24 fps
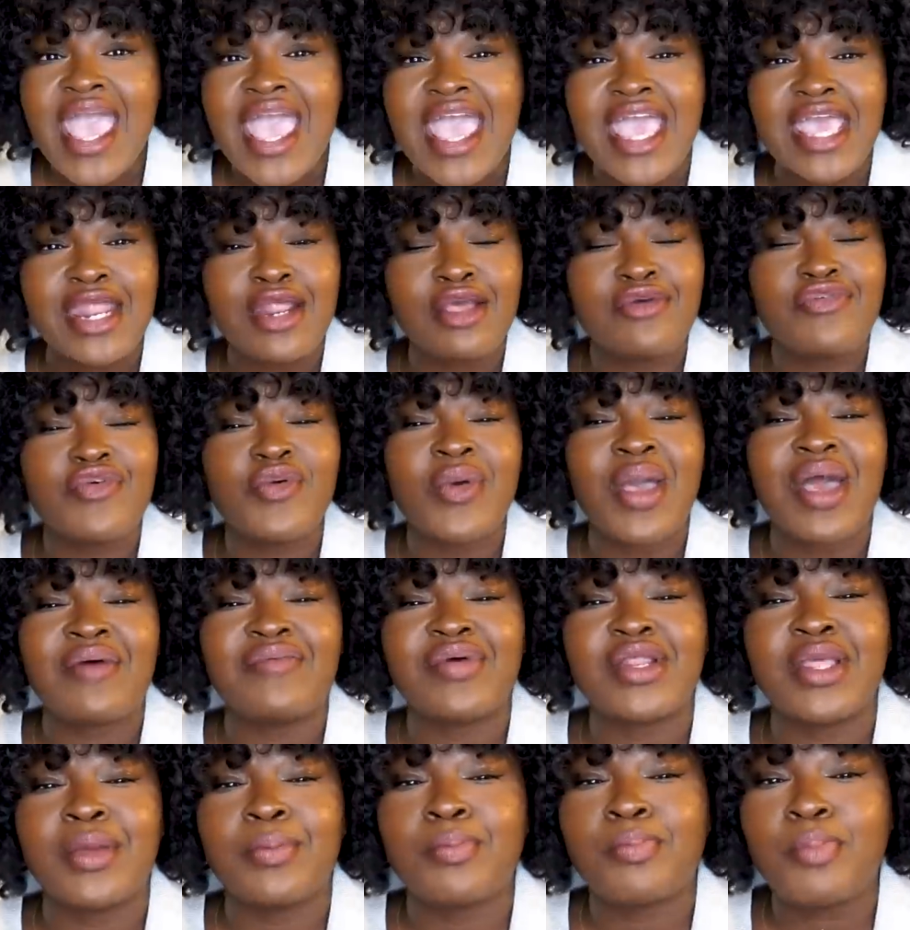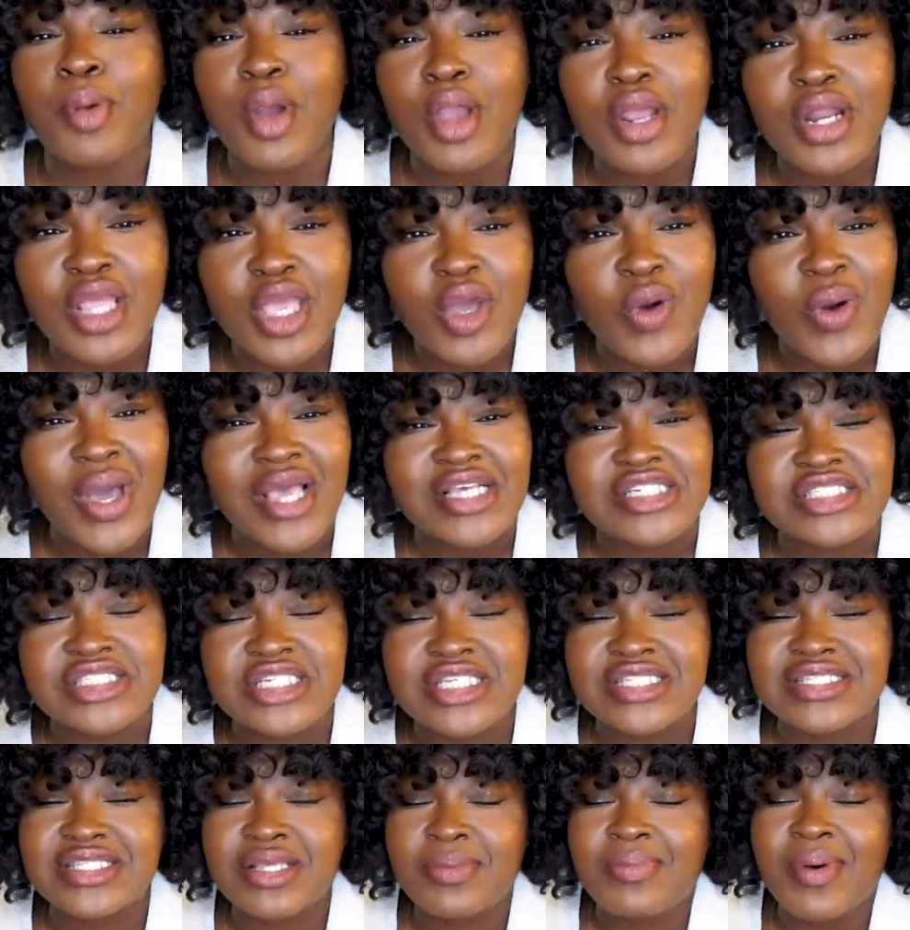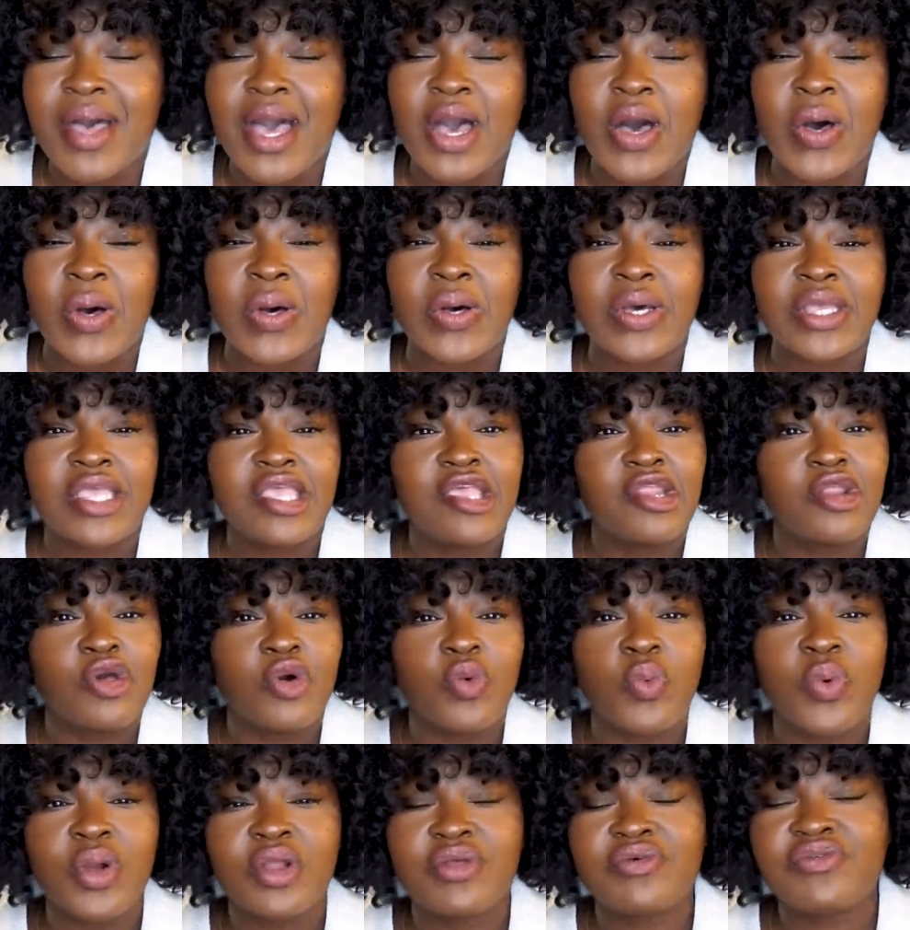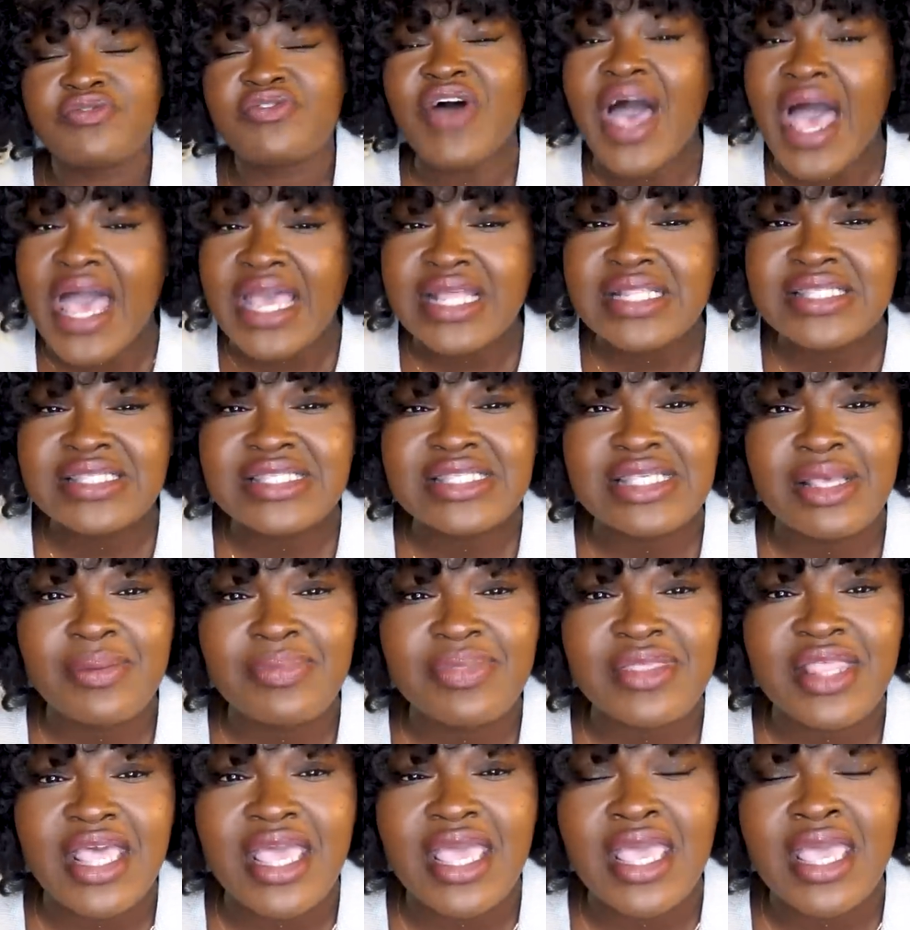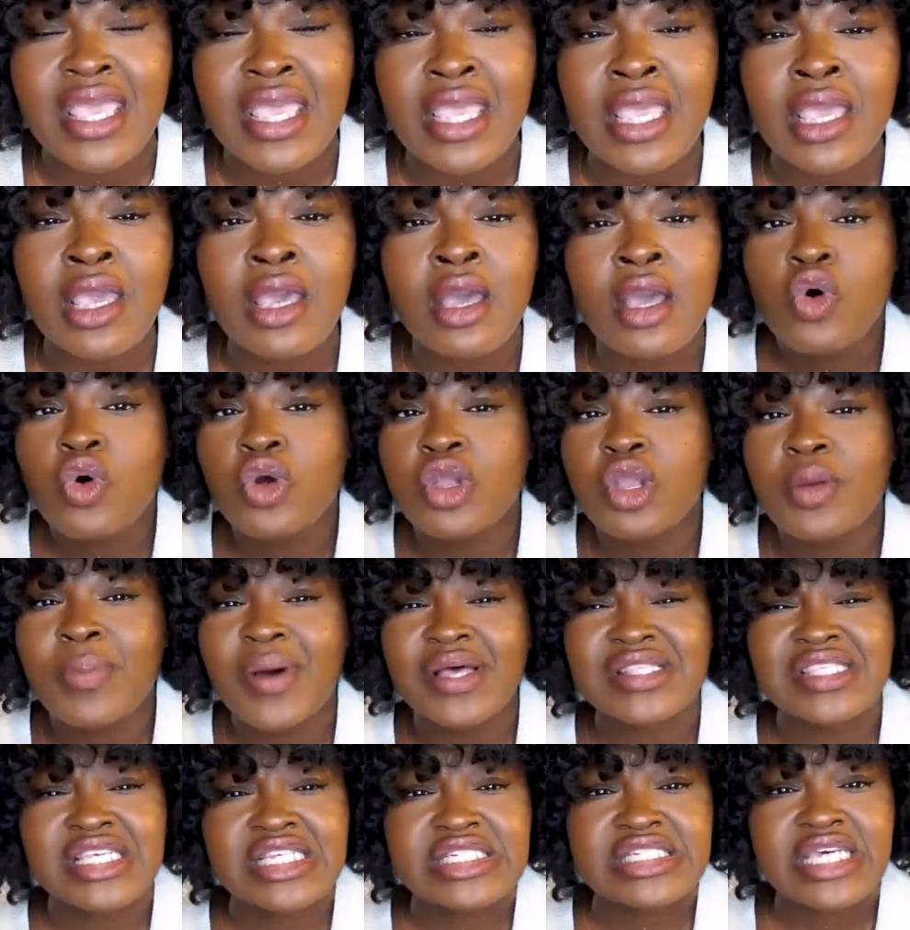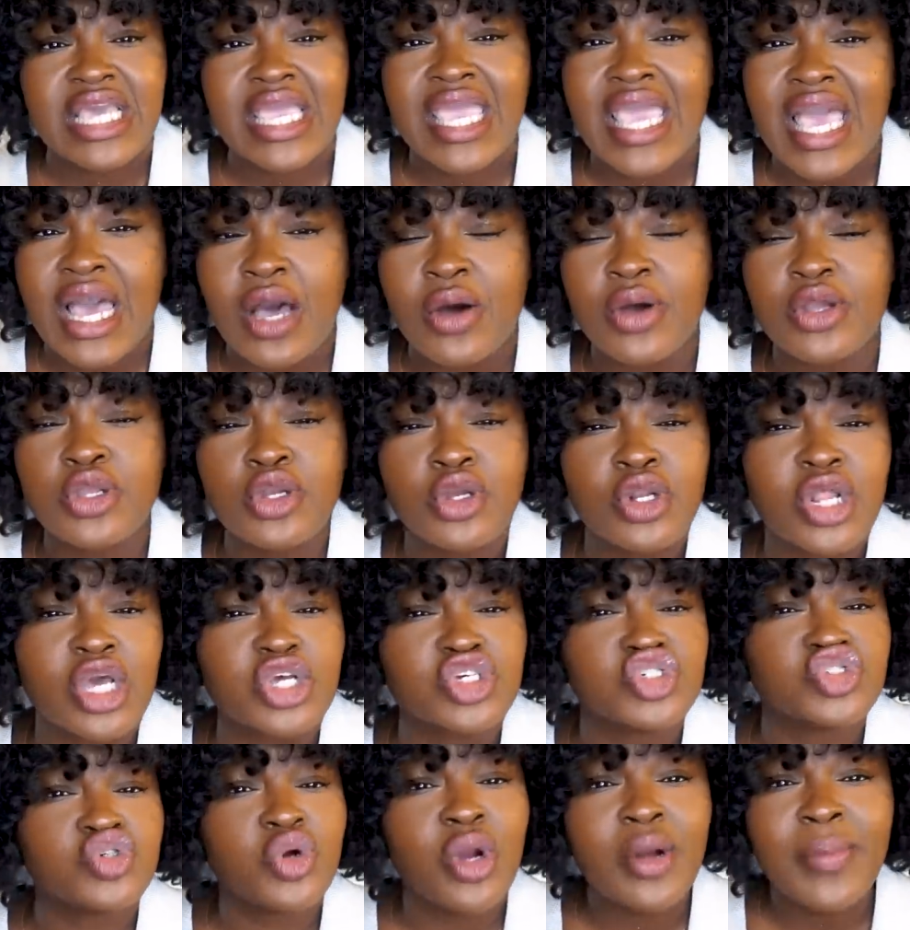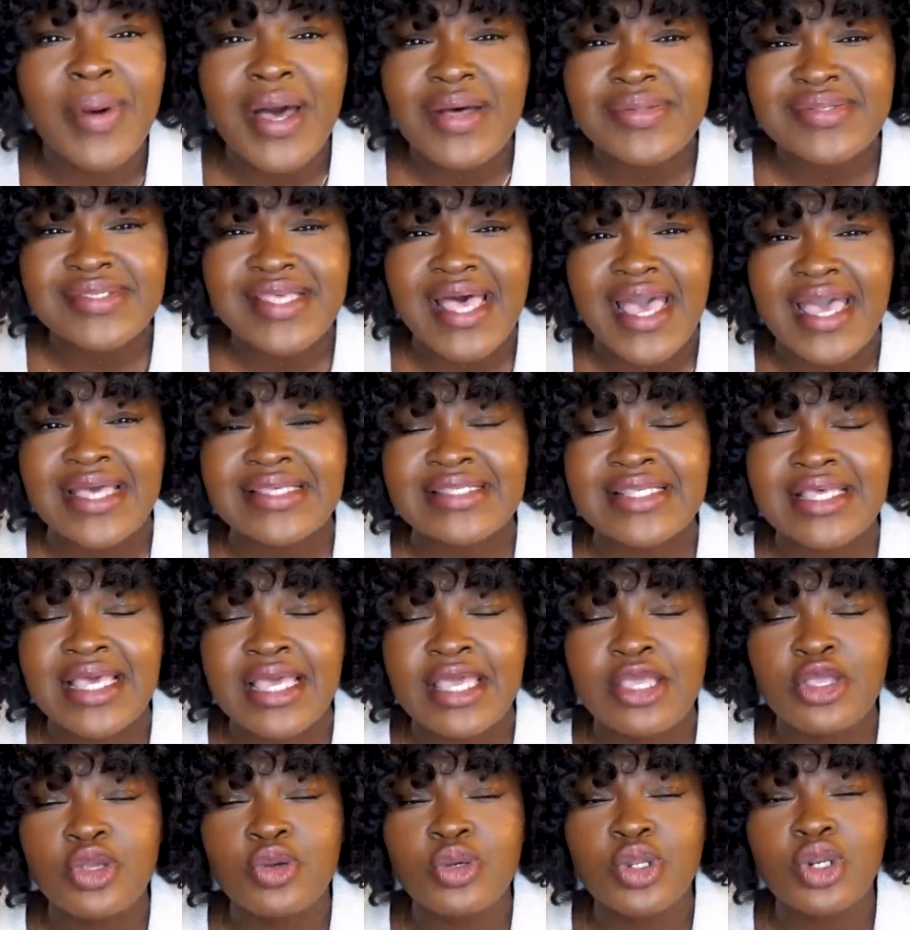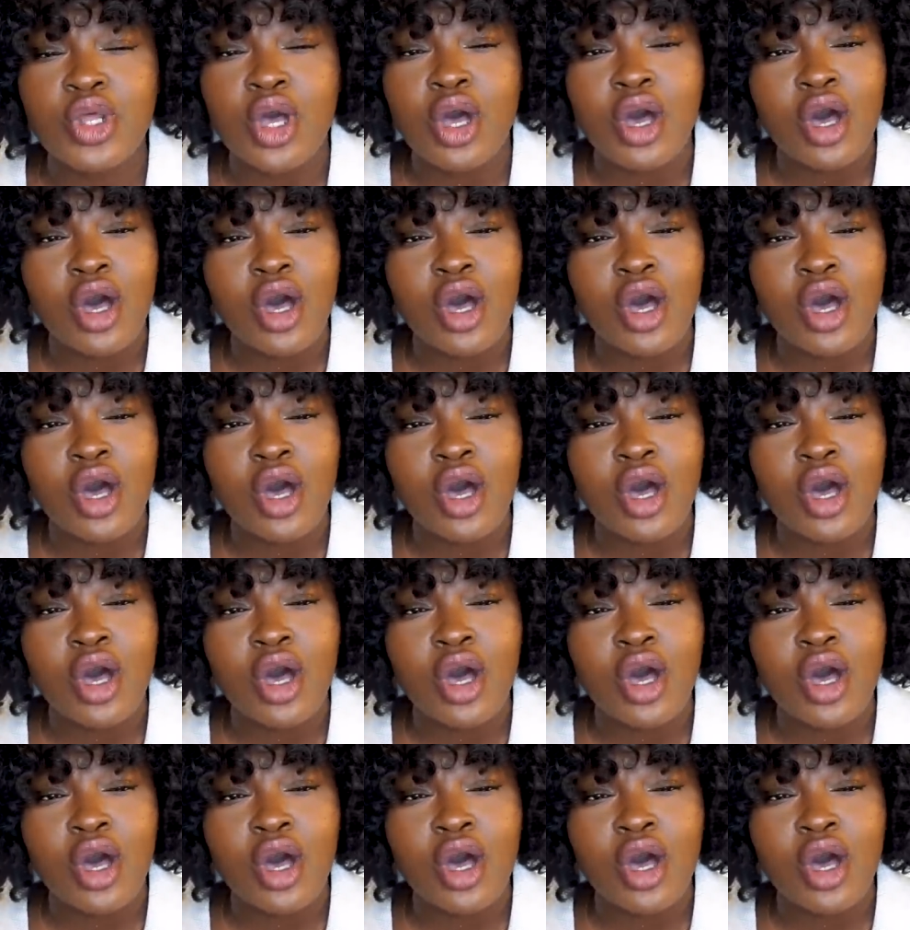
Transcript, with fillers: And if you have any burning questions about, you know, where to find something, or you're about to check out and you're not sure about sizing, you can